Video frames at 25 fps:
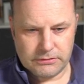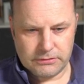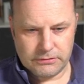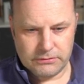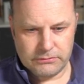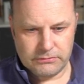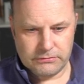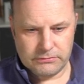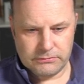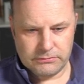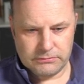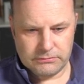
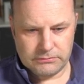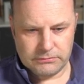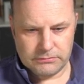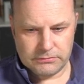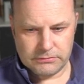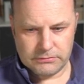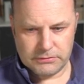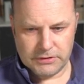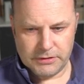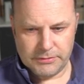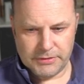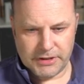Oh,
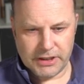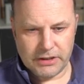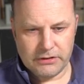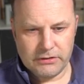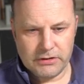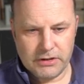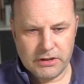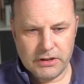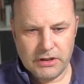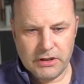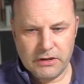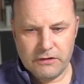there we go.
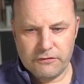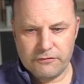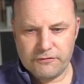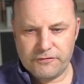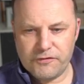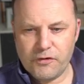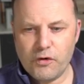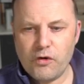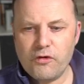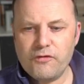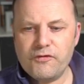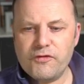
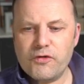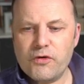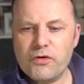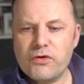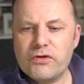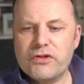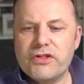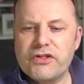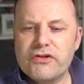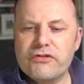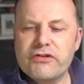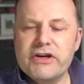
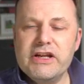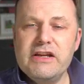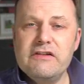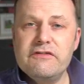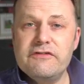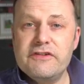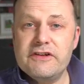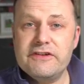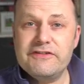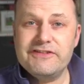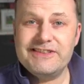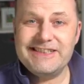
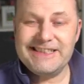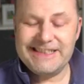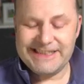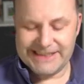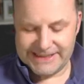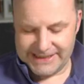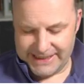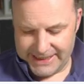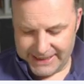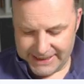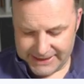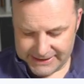
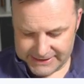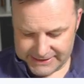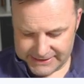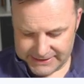443.56.